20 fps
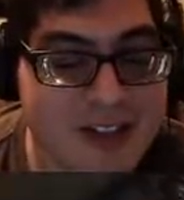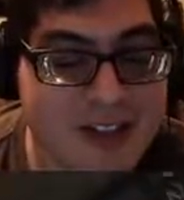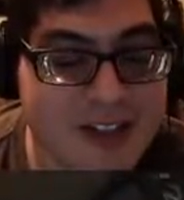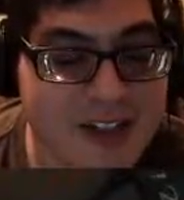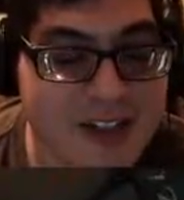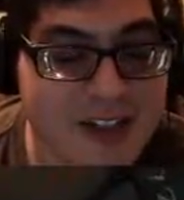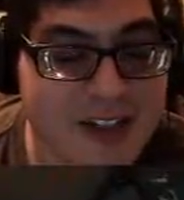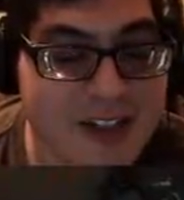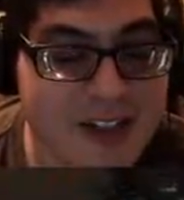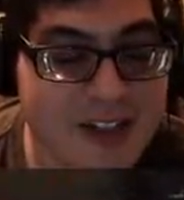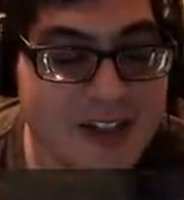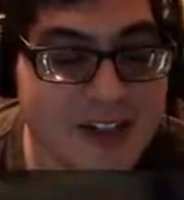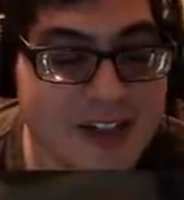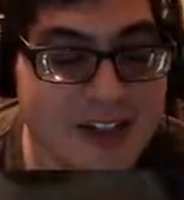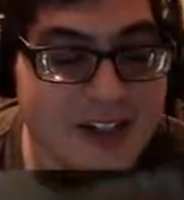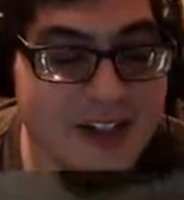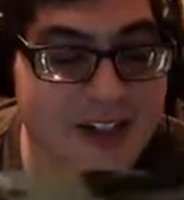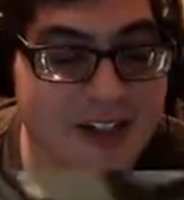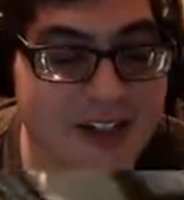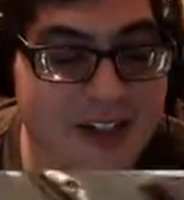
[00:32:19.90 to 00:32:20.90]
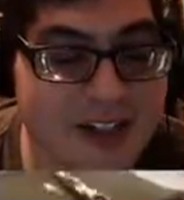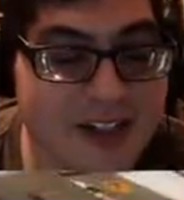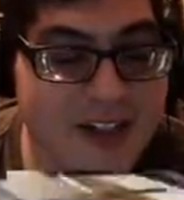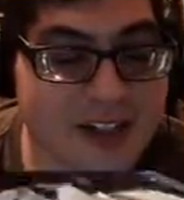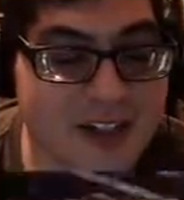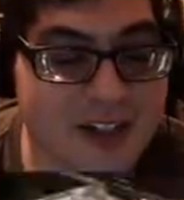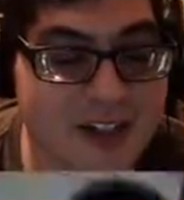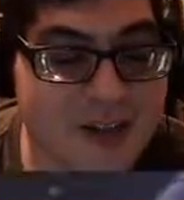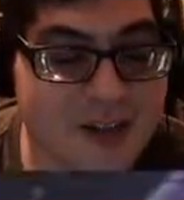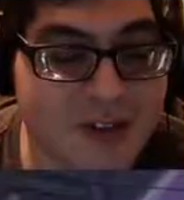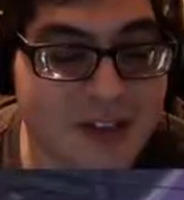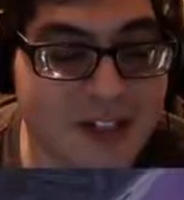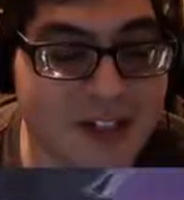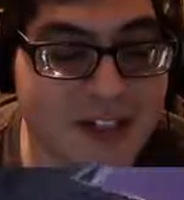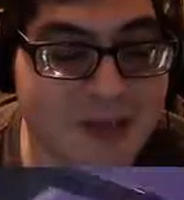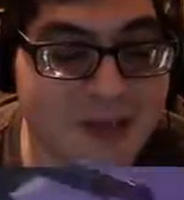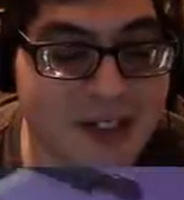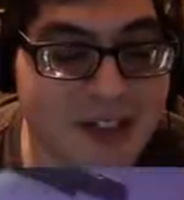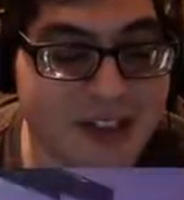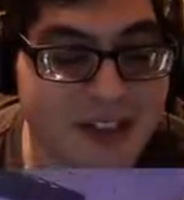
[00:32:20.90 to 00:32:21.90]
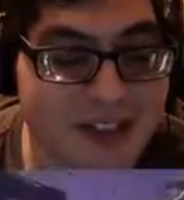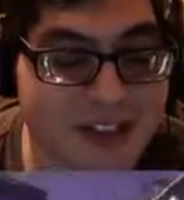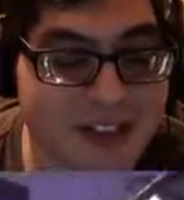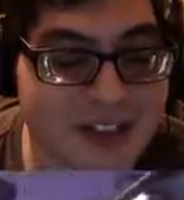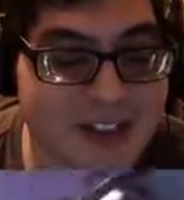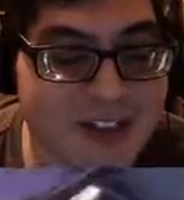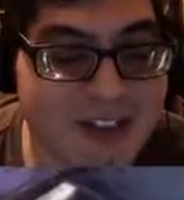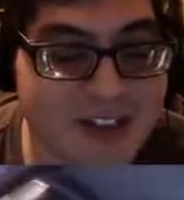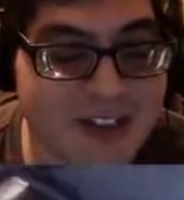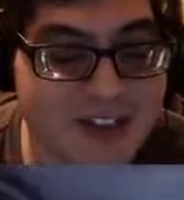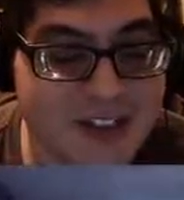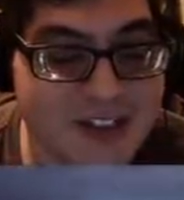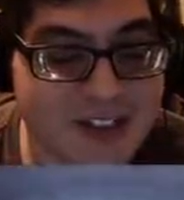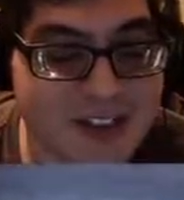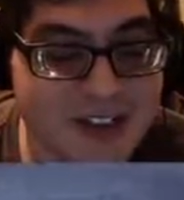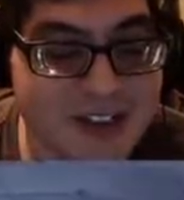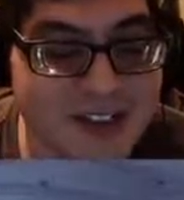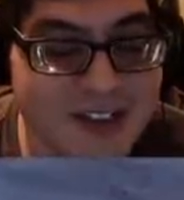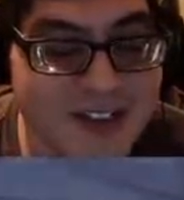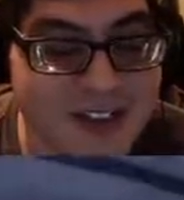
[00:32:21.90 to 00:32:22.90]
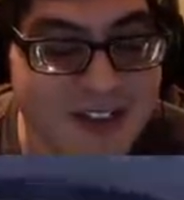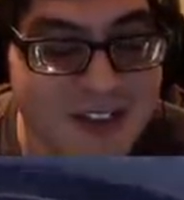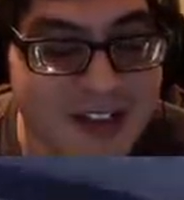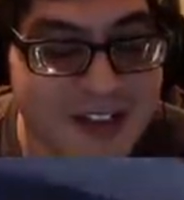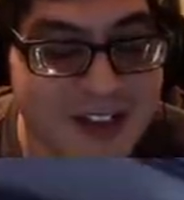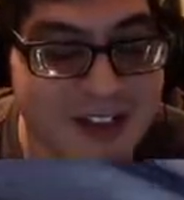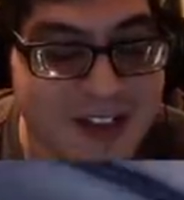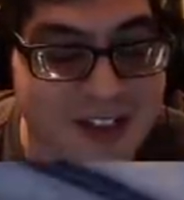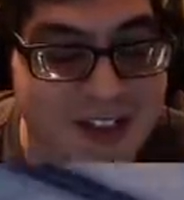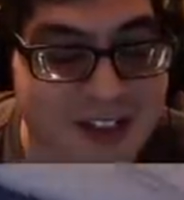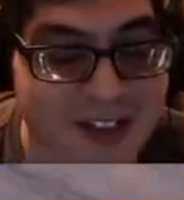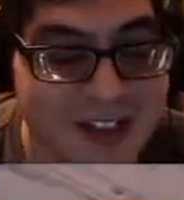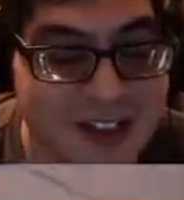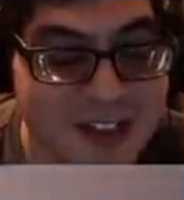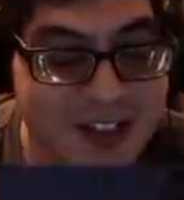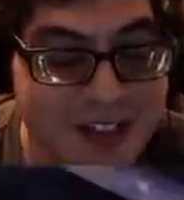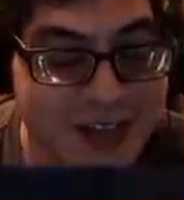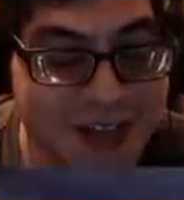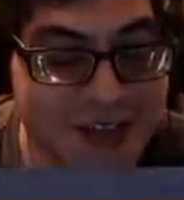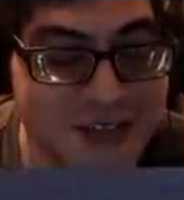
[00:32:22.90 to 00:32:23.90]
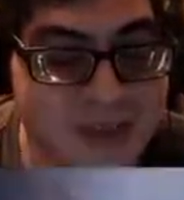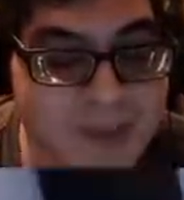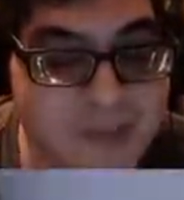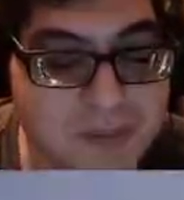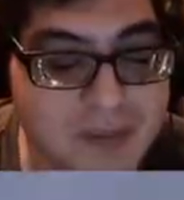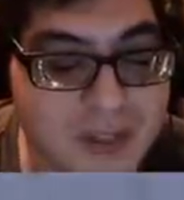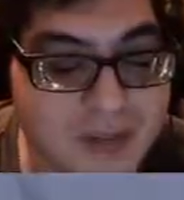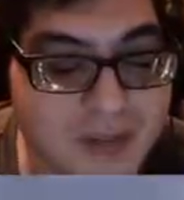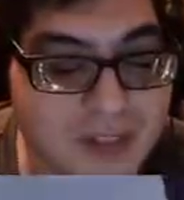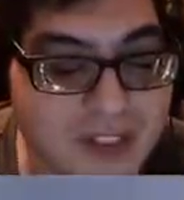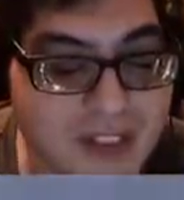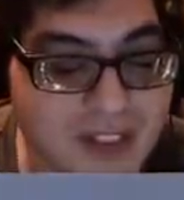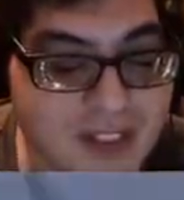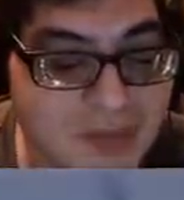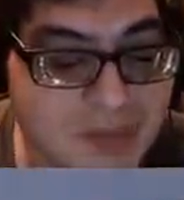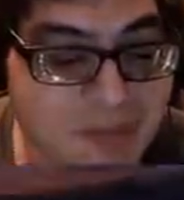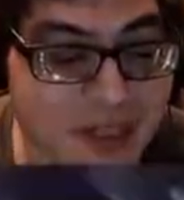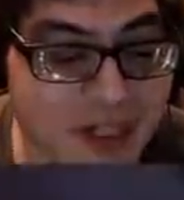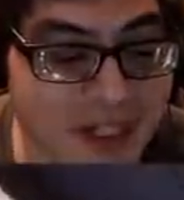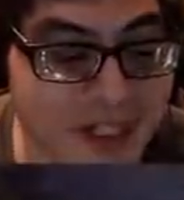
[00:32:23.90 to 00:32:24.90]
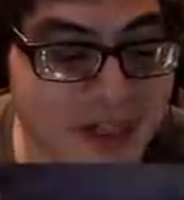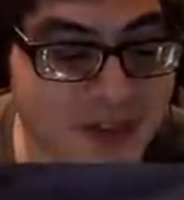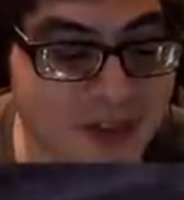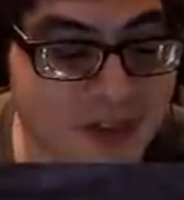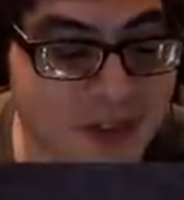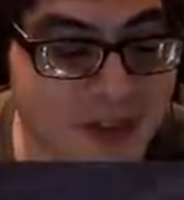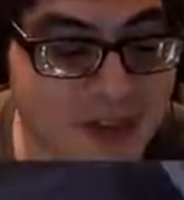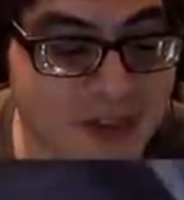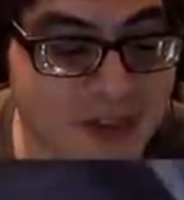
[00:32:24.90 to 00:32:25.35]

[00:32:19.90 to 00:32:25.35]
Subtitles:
And wind up in a toss! Every bone in his body would be